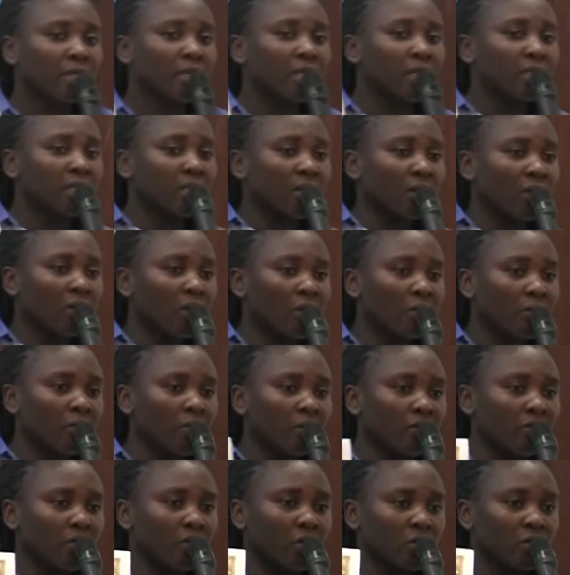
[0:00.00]
This is a
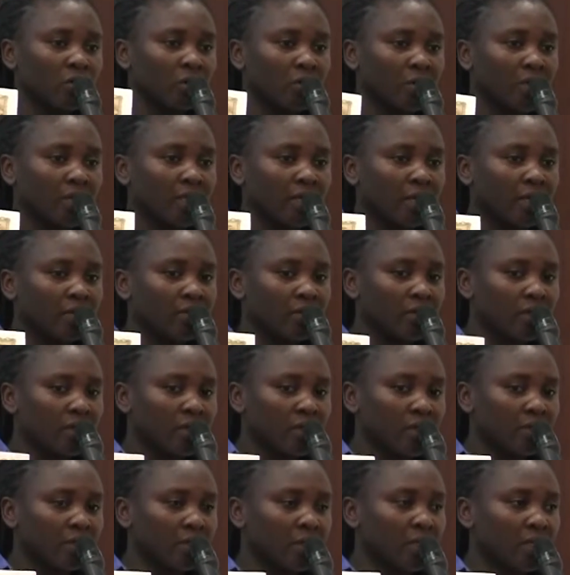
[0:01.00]
copy of the automated
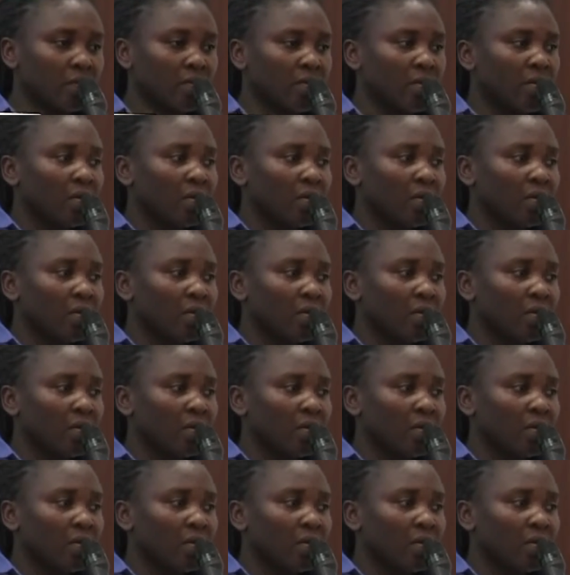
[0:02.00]
receipt,